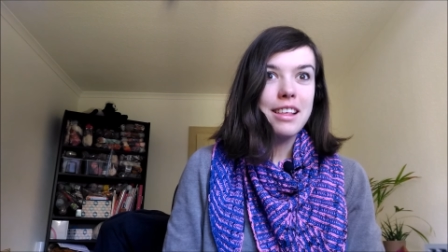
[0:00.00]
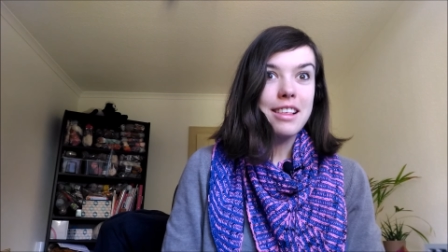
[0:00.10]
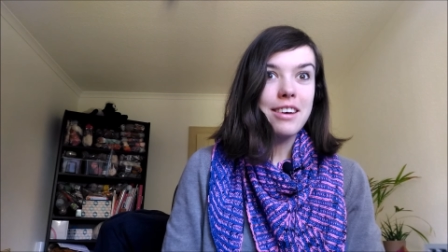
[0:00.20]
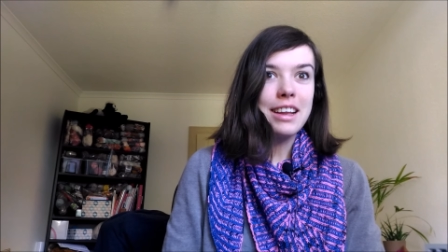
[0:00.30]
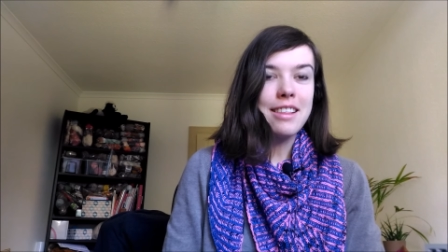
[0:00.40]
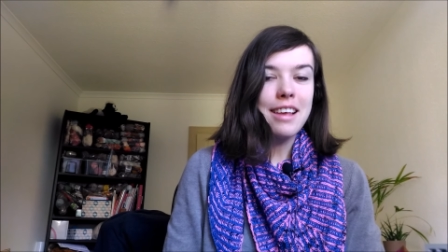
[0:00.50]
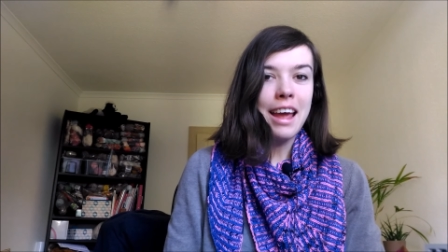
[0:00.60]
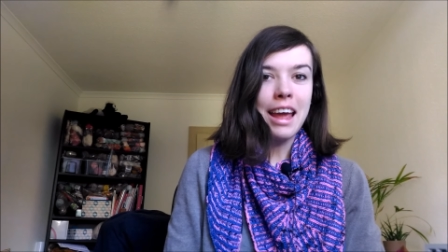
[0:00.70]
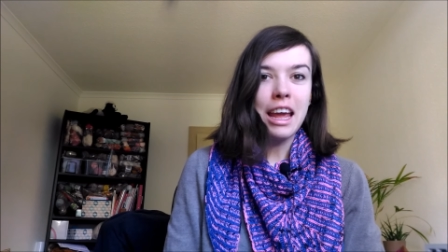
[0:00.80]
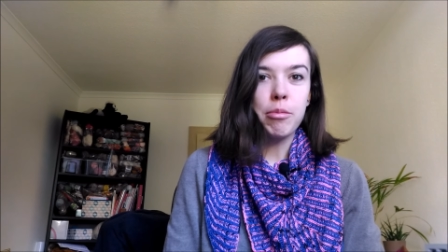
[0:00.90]
So it's
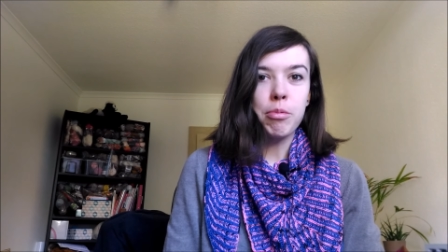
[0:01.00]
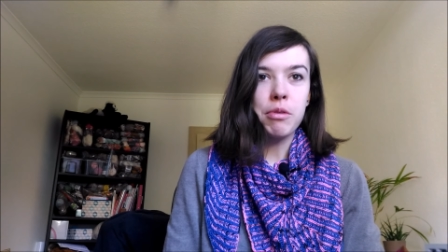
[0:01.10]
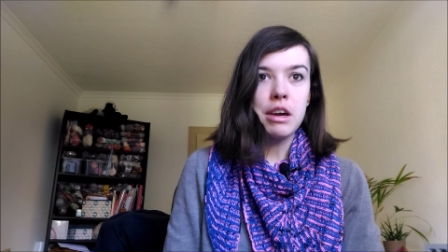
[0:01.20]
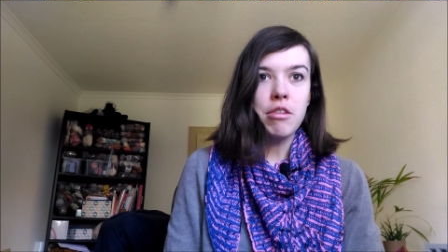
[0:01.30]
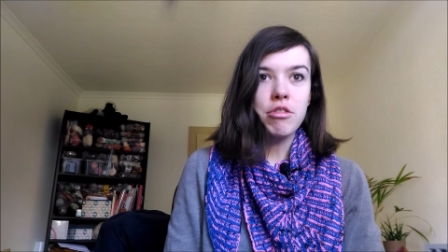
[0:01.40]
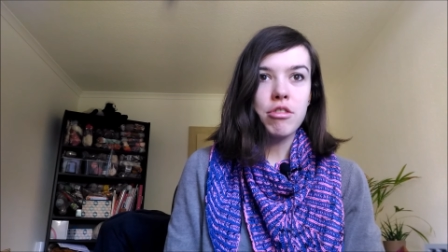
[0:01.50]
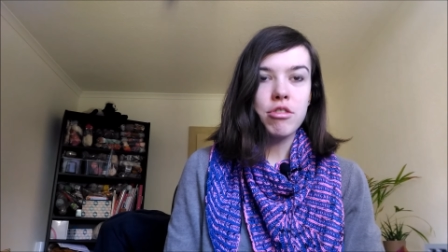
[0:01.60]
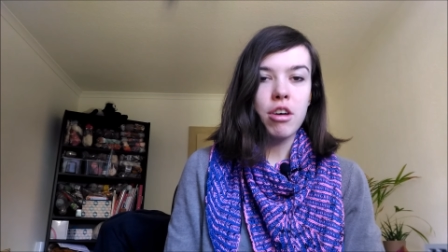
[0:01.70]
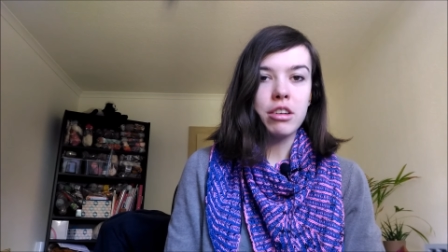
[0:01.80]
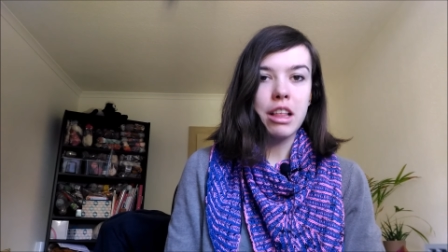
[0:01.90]
a brioche
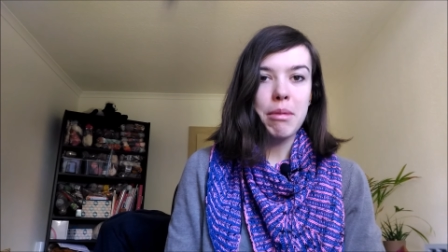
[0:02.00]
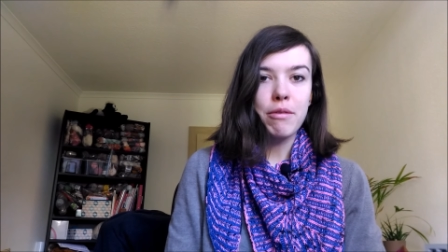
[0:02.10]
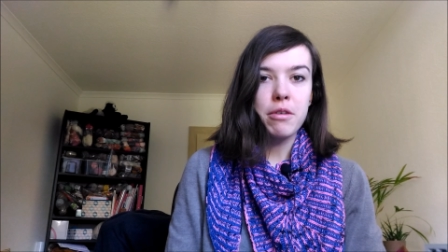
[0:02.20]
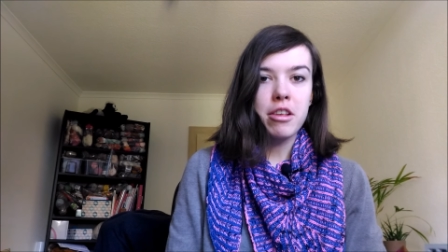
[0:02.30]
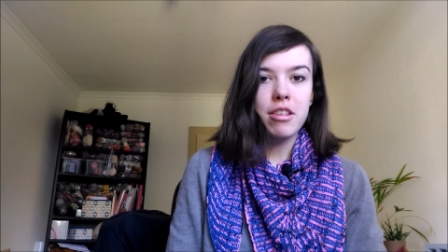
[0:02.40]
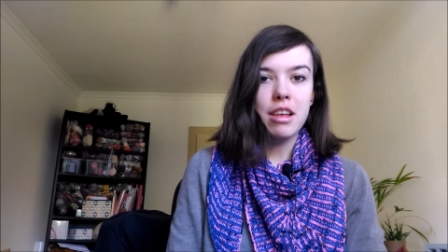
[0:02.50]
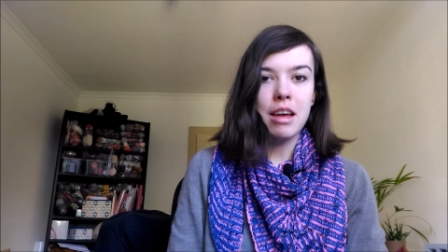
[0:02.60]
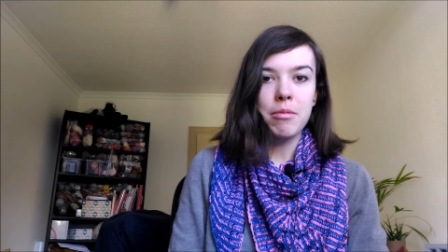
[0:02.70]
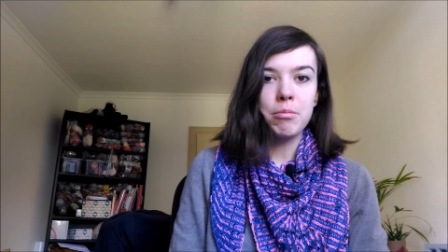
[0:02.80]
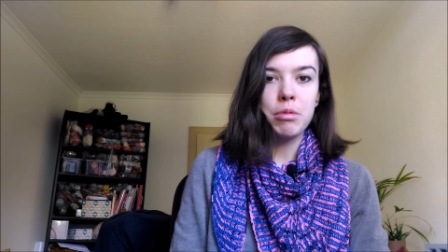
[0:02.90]
shawl. It's my first
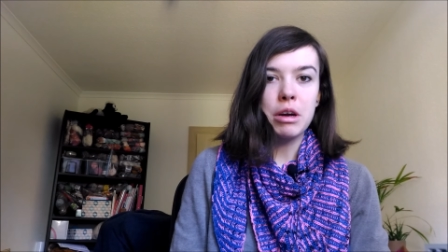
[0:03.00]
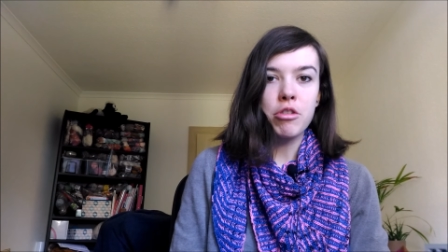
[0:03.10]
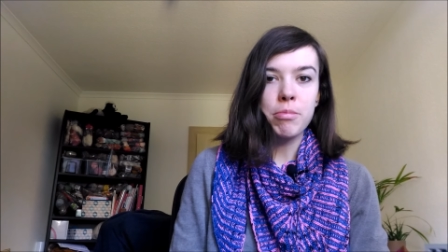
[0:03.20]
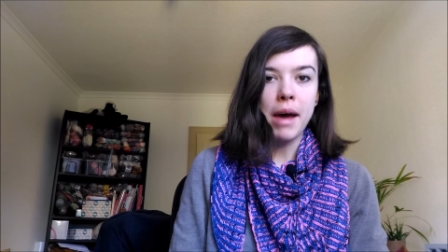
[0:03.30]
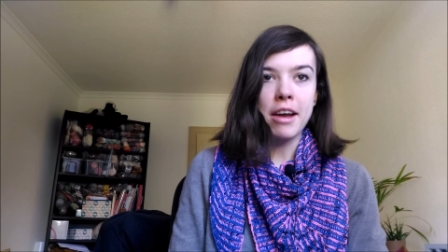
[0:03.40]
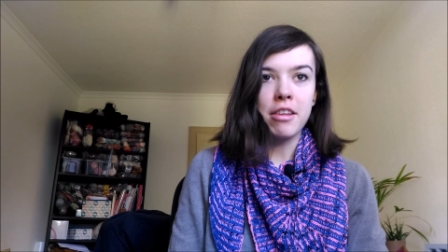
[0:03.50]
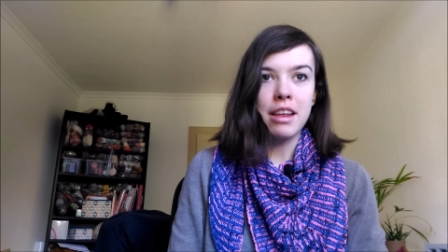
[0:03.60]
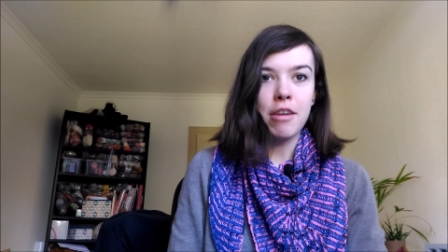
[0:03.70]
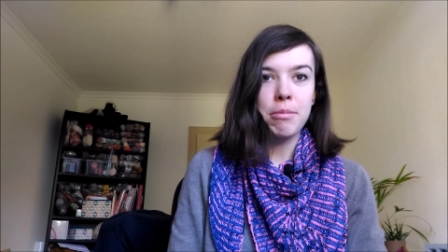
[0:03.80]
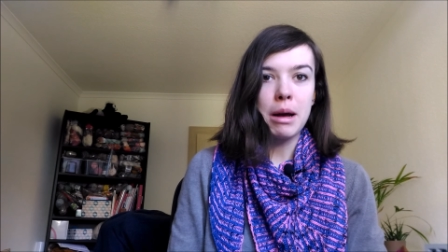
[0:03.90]
um, brioche pattern
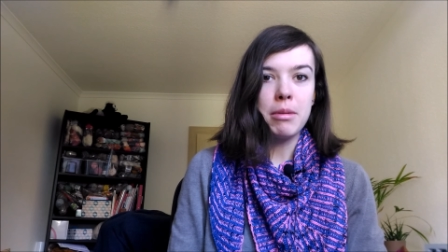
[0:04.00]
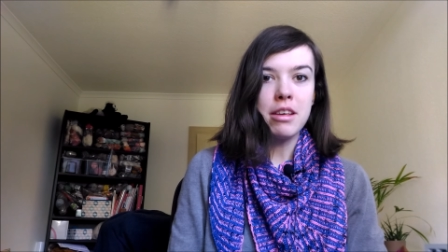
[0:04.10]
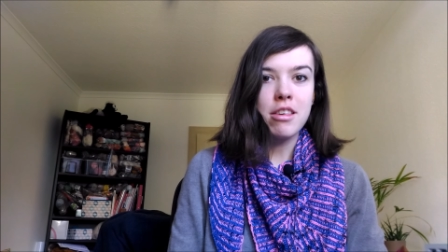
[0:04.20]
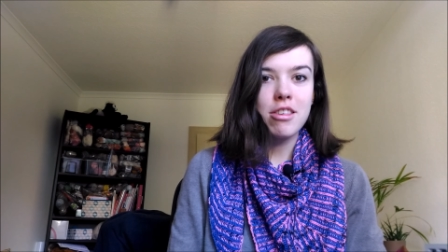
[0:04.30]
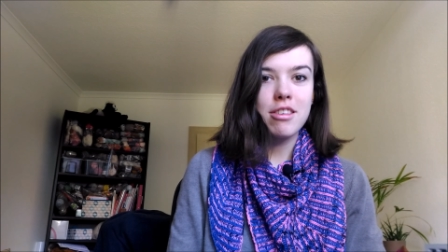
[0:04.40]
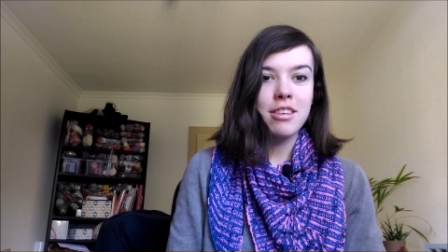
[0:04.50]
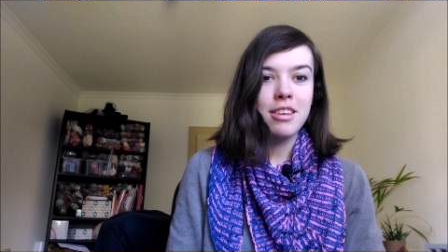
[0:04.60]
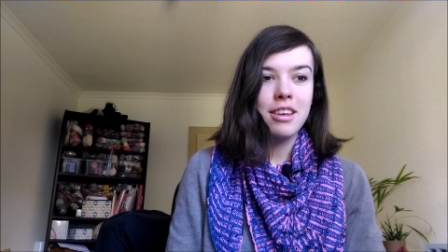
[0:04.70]
that I've published.